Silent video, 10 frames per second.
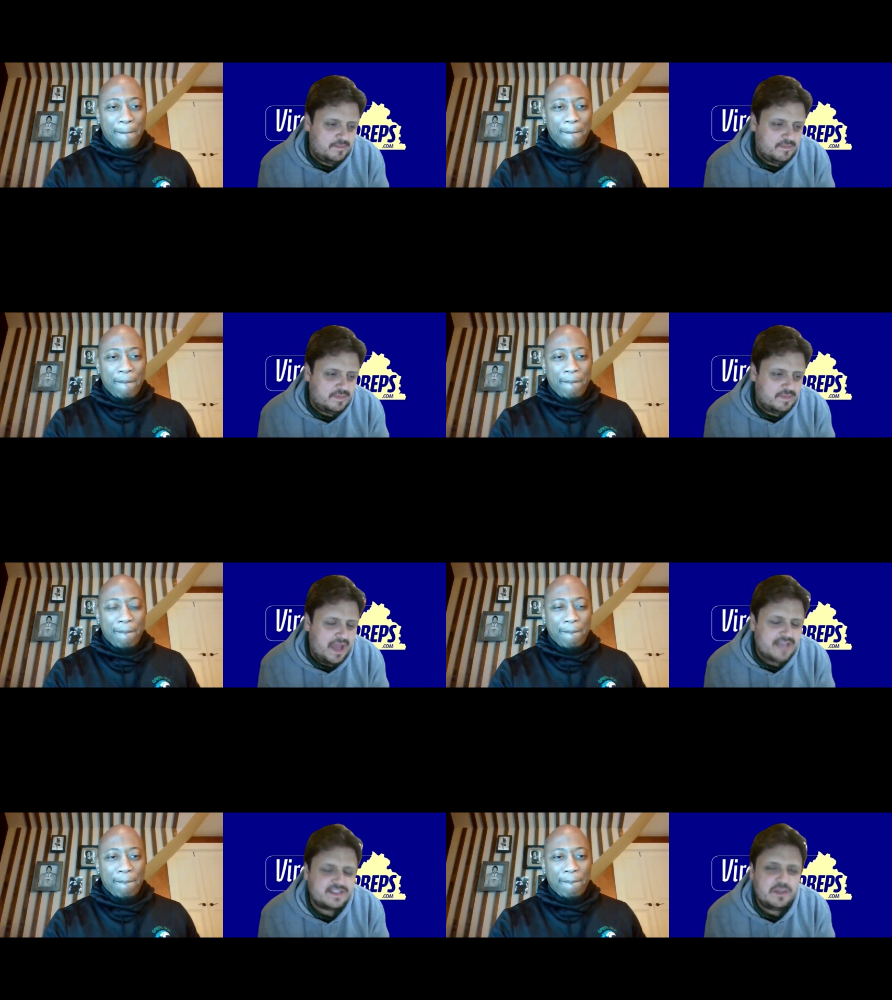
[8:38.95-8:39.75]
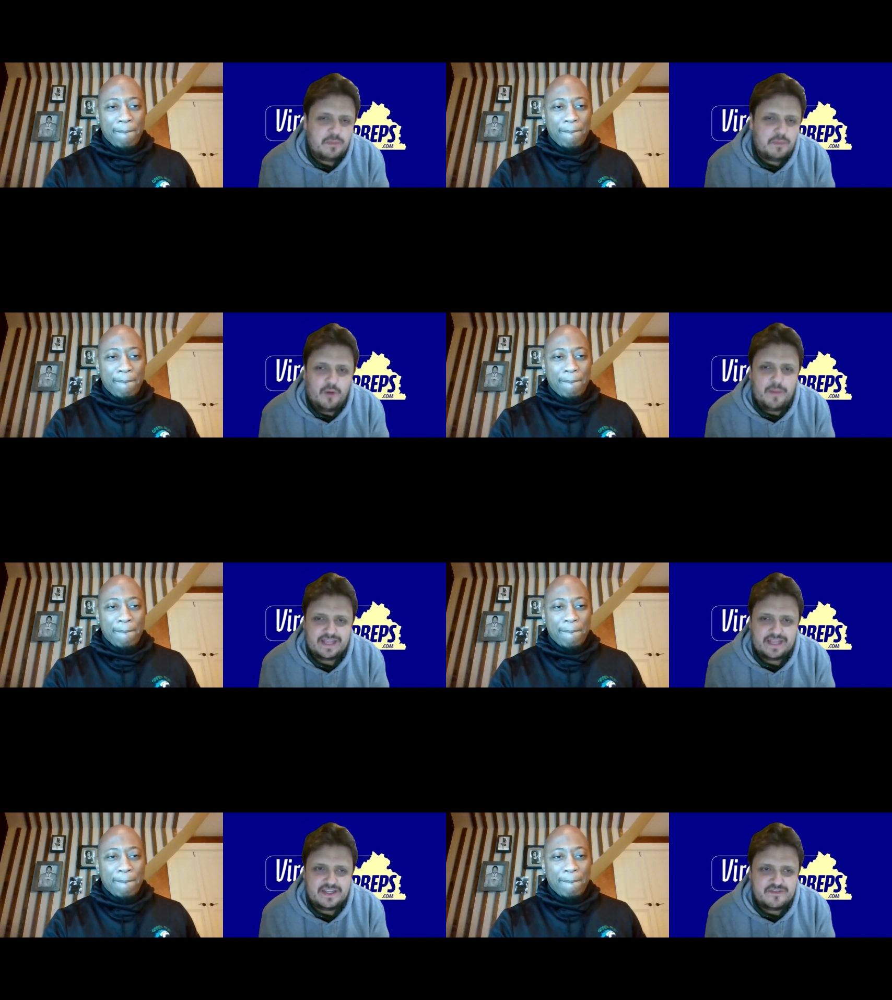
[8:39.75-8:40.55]
Speaker 1: basketball back
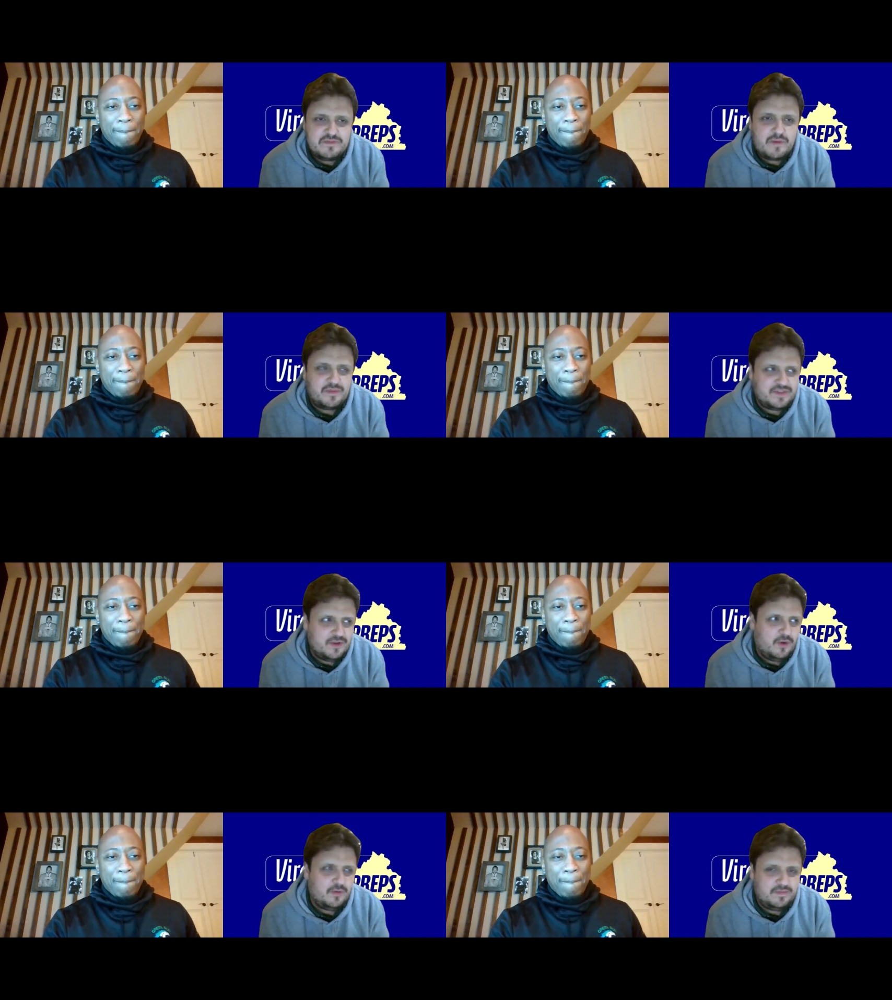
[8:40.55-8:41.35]
then, if you remember the old,